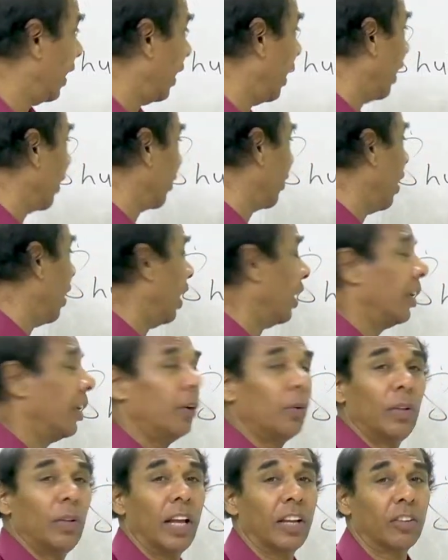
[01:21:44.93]
does not give
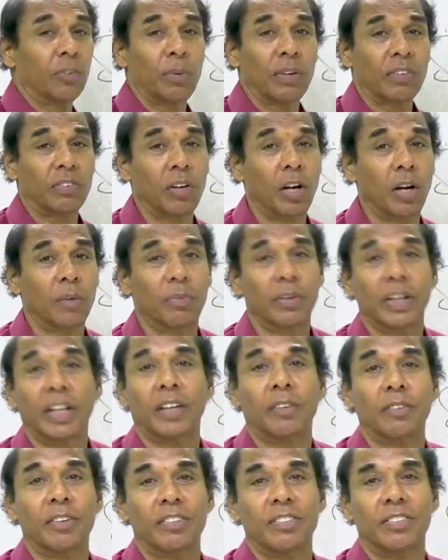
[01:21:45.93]
the expression of
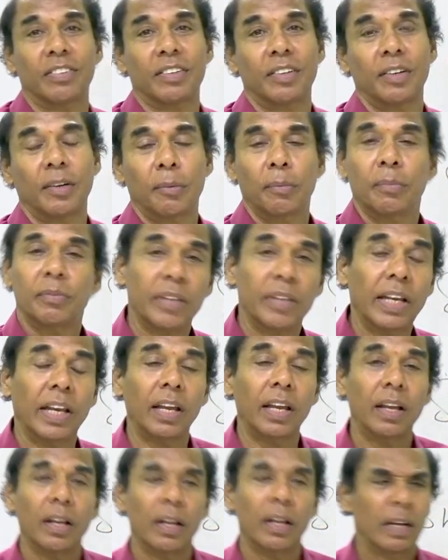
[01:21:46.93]
request.
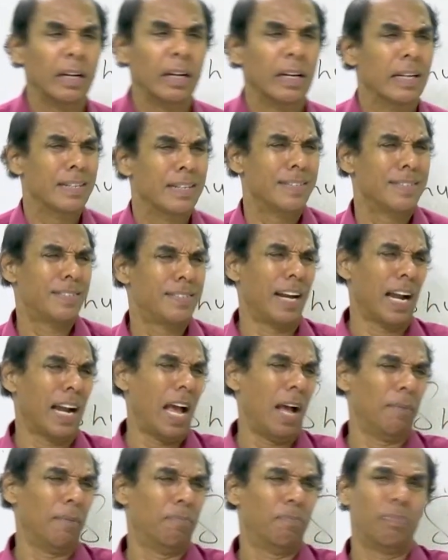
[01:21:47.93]
See, shut up.